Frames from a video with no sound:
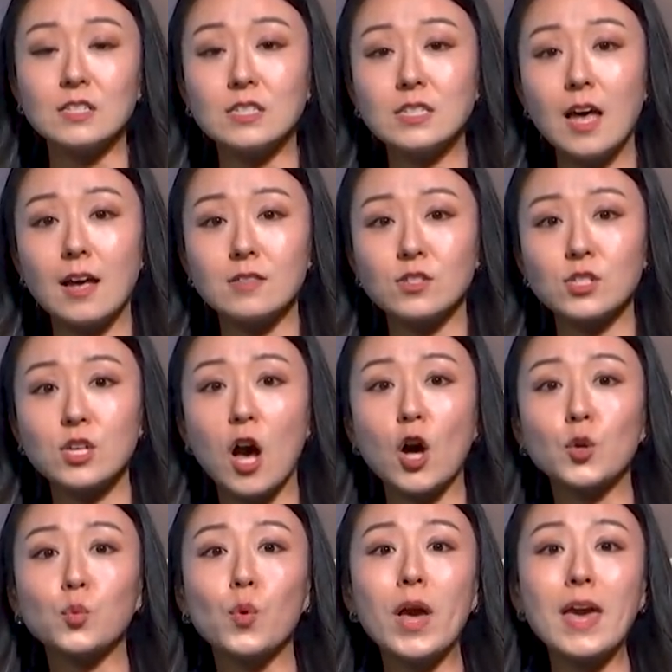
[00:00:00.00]
son,
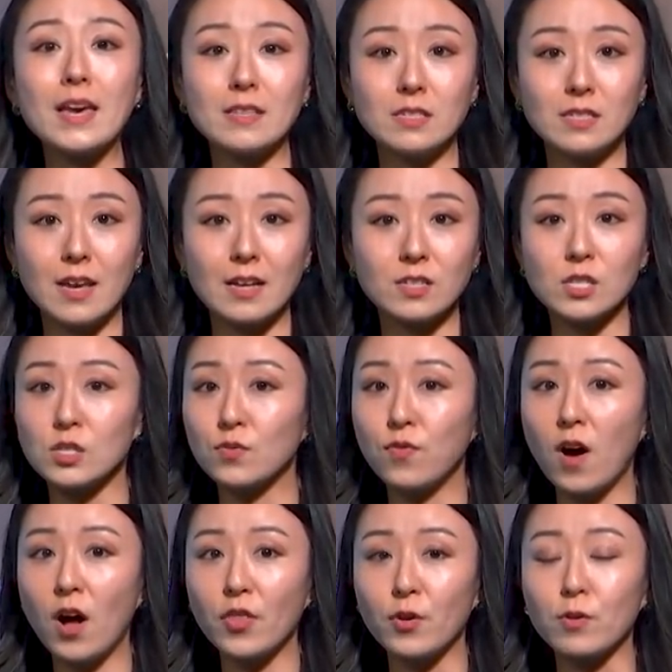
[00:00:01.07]
Scott Wade, says his
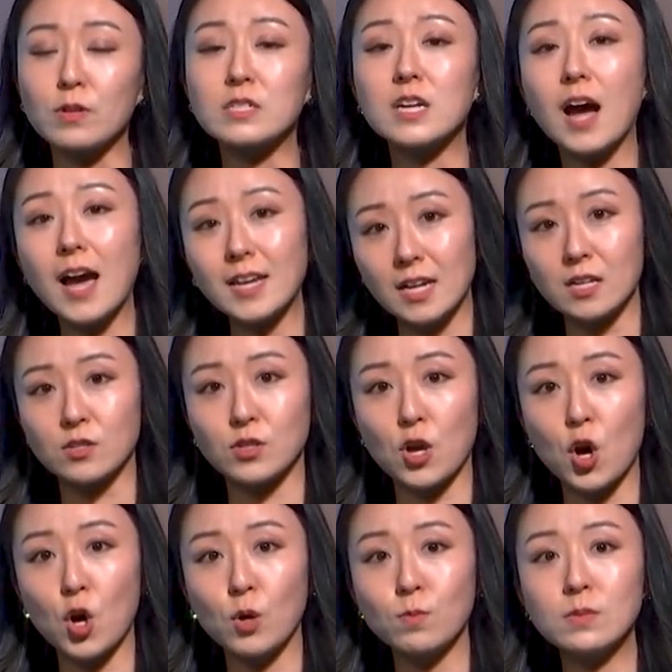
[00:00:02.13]
father died at his
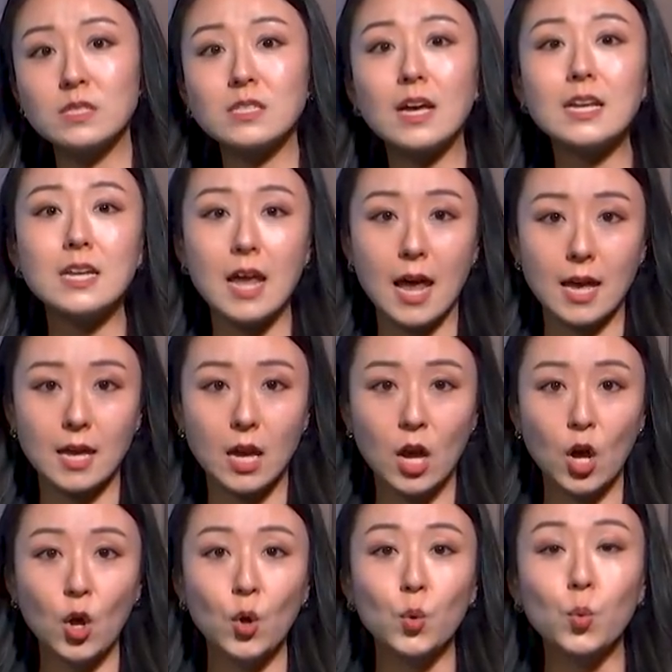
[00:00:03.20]
home Sunday.
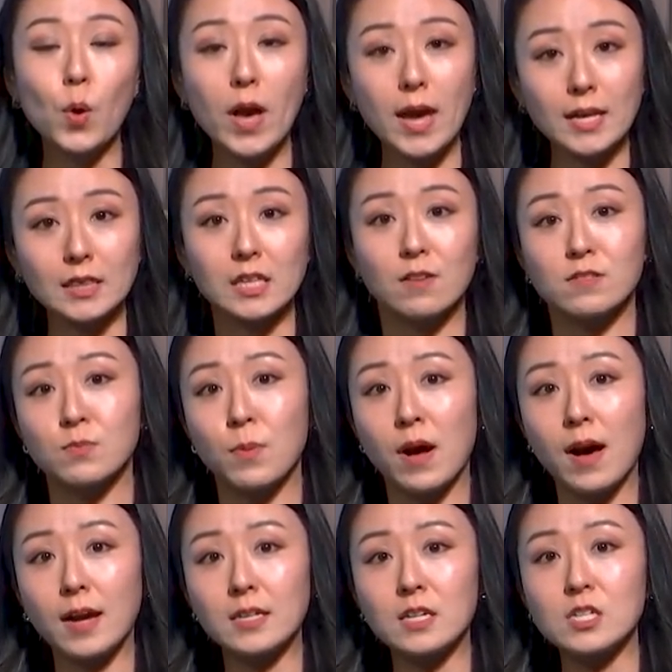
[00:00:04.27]
Wade leaves
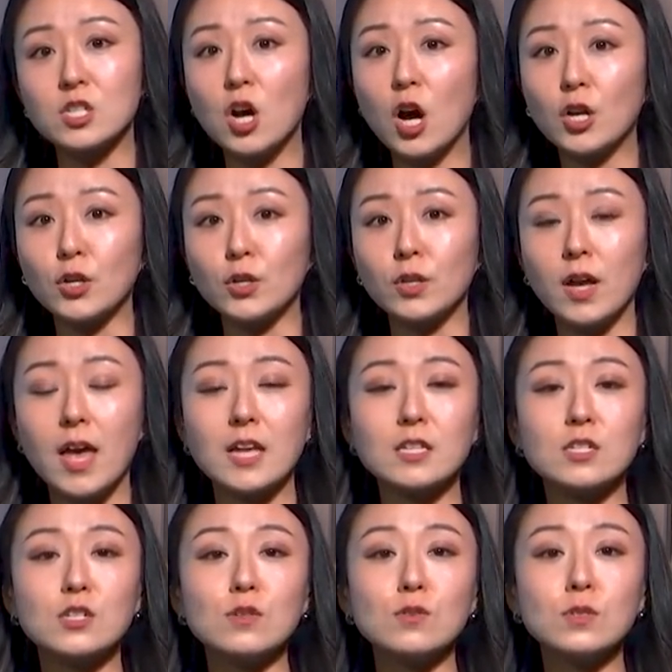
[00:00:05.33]
behind a daughter and
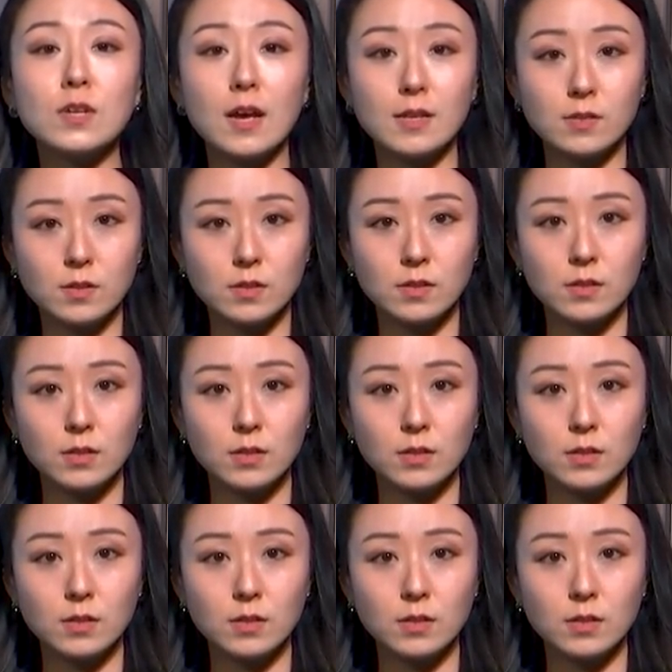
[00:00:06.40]
two sons.